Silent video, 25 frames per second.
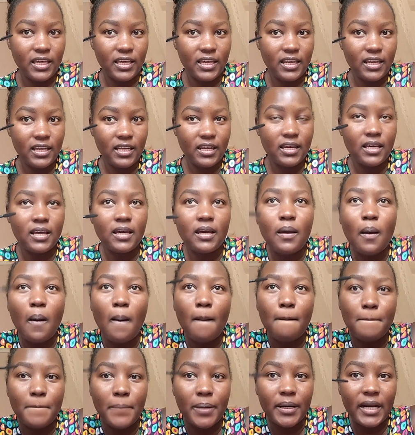Take your
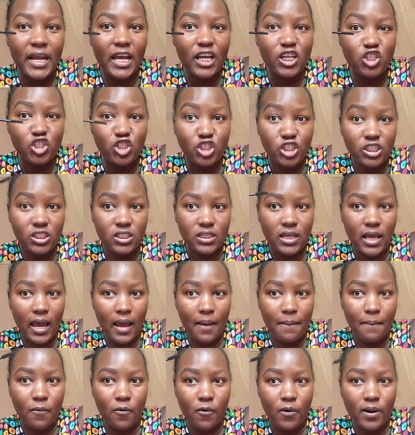old mascara
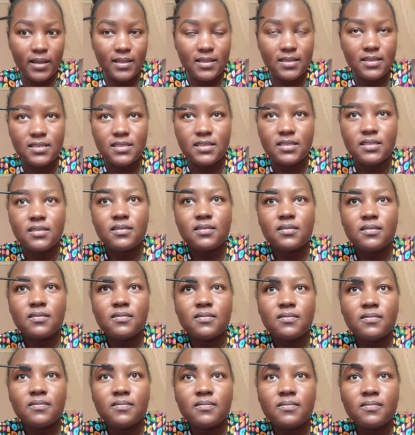brush or your spoolie
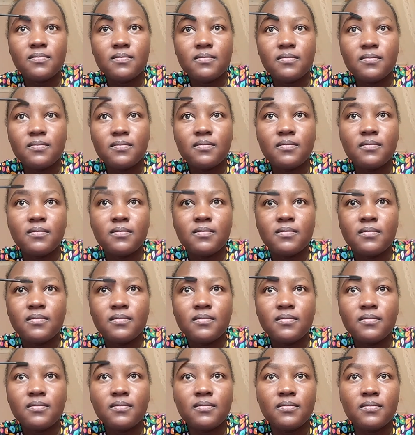if you have. For me,
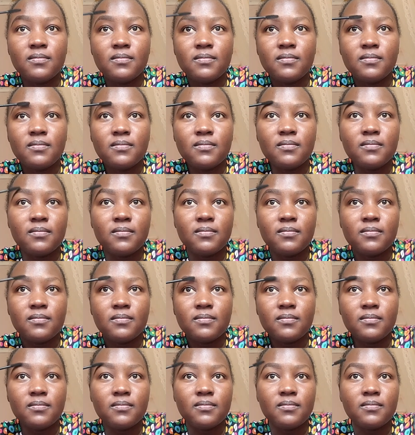I'm using my mascara
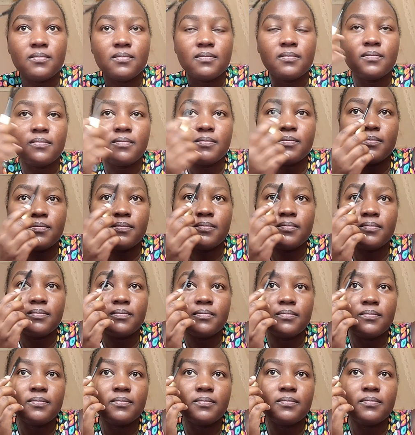brush.
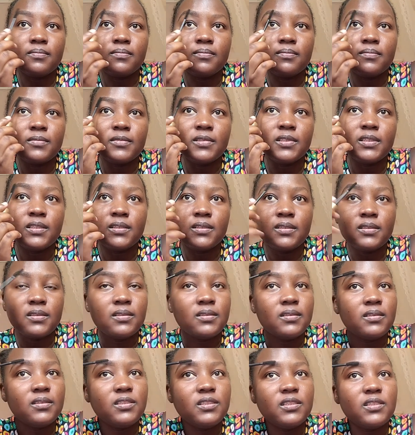Faintly brush
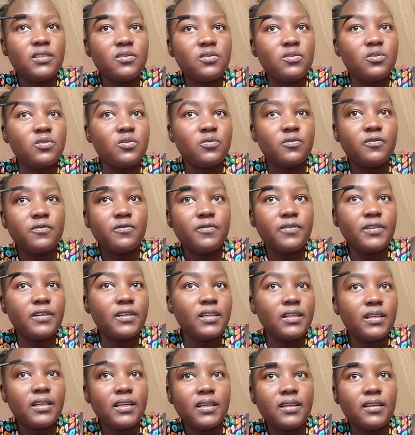your brows
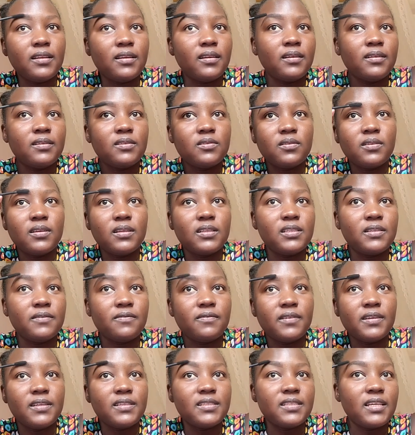
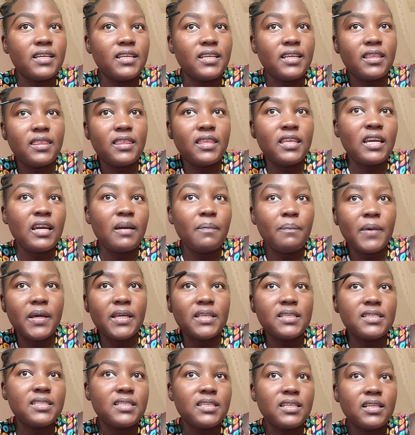upwards
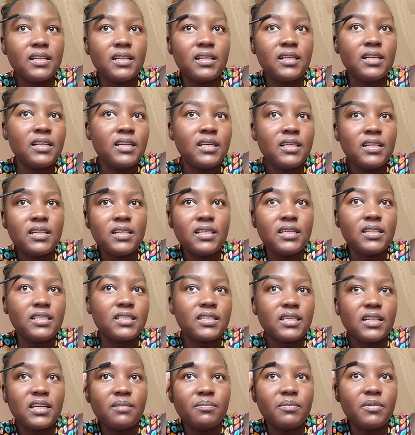to blend in
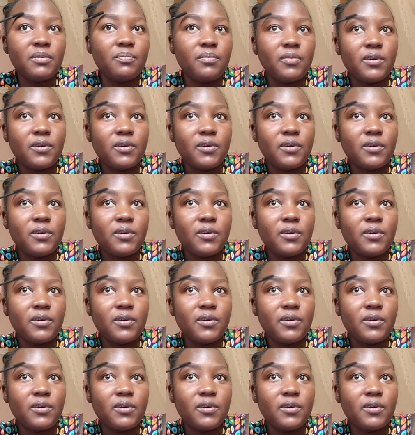the